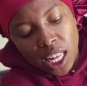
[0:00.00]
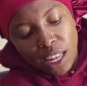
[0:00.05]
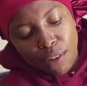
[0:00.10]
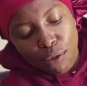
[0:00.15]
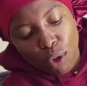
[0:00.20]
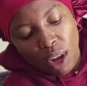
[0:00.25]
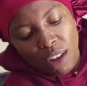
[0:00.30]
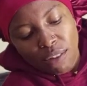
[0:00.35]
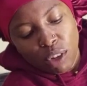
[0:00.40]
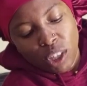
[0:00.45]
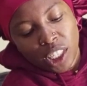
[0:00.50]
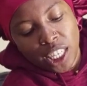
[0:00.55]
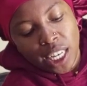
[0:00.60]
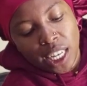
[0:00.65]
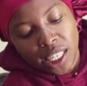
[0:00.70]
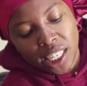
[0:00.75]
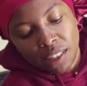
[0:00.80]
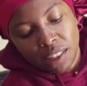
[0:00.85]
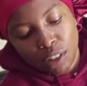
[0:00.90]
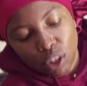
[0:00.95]
if you have not
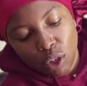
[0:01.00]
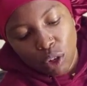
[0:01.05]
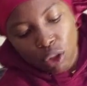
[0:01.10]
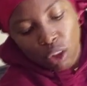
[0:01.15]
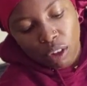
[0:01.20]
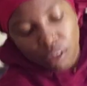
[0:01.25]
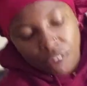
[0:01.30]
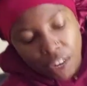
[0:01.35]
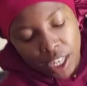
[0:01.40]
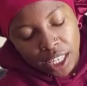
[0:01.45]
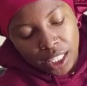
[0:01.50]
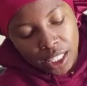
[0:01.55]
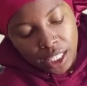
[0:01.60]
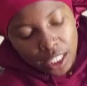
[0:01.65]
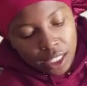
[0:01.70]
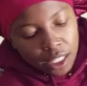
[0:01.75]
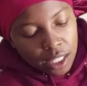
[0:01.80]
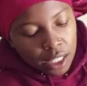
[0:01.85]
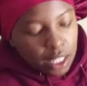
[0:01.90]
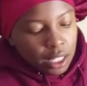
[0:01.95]
shared this video with your
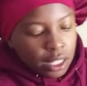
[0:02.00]
friends,